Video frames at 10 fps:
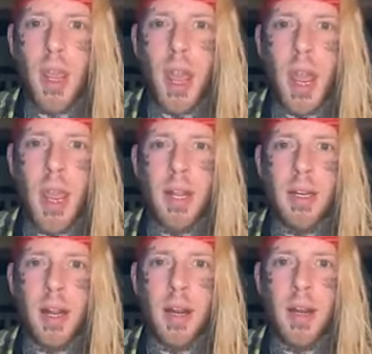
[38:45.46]

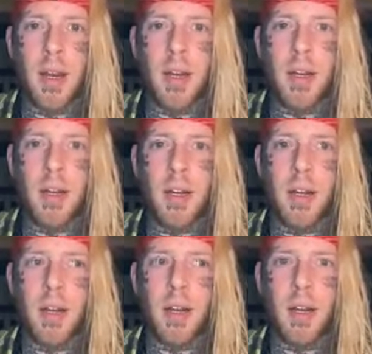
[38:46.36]
and uh
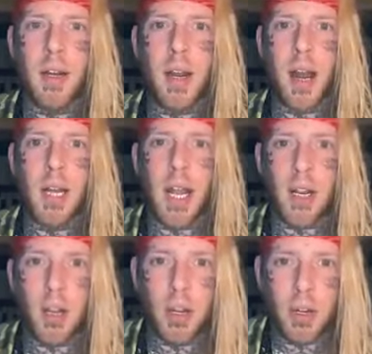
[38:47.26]
i
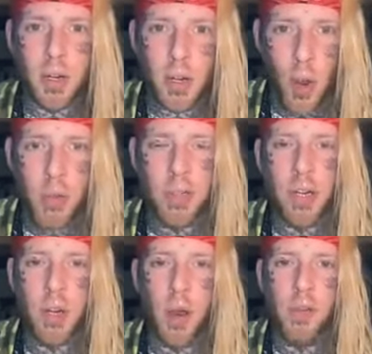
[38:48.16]
like go over
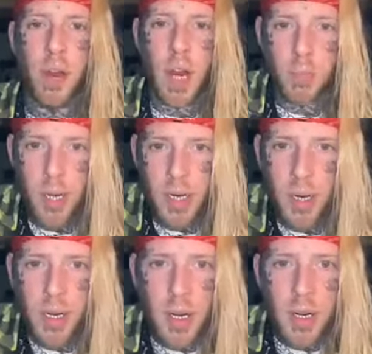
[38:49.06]
to nova and i'm like
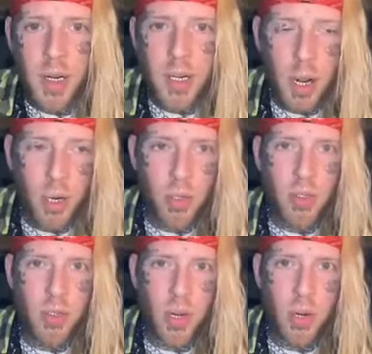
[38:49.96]
yo
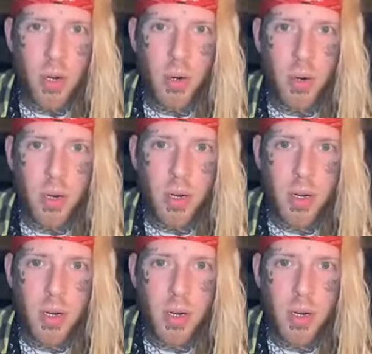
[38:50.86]
so